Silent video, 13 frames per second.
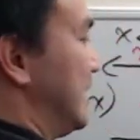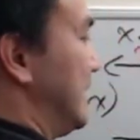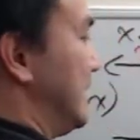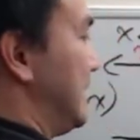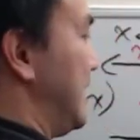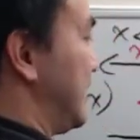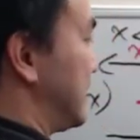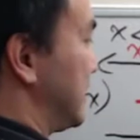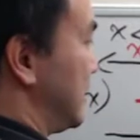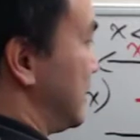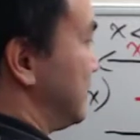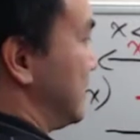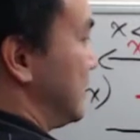that
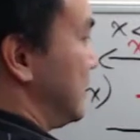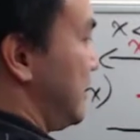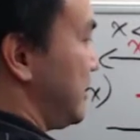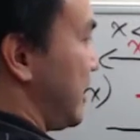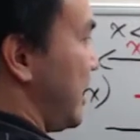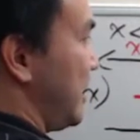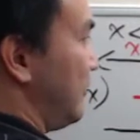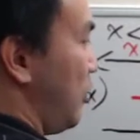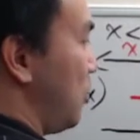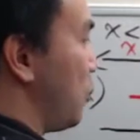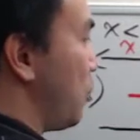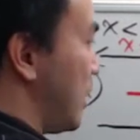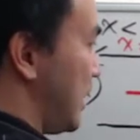this
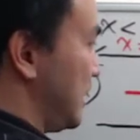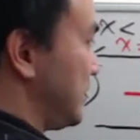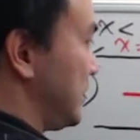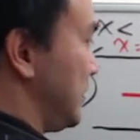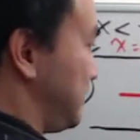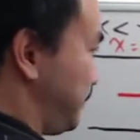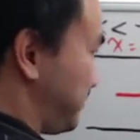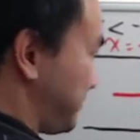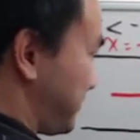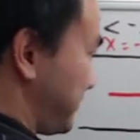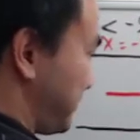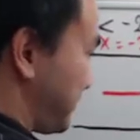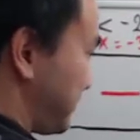interval was
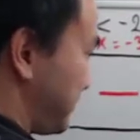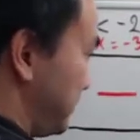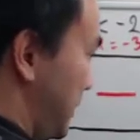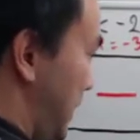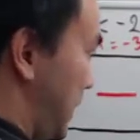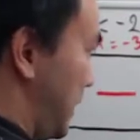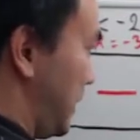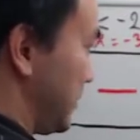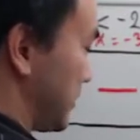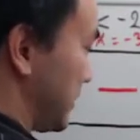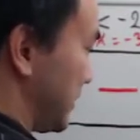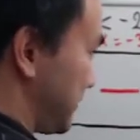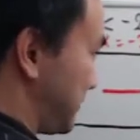
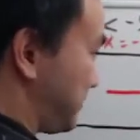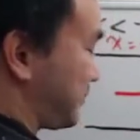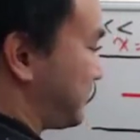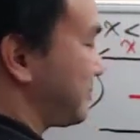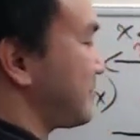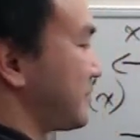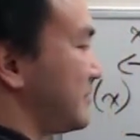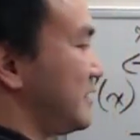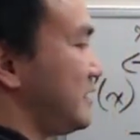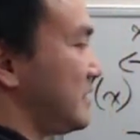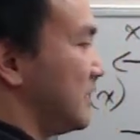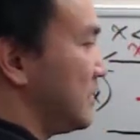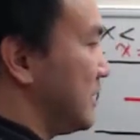positive,
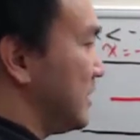and this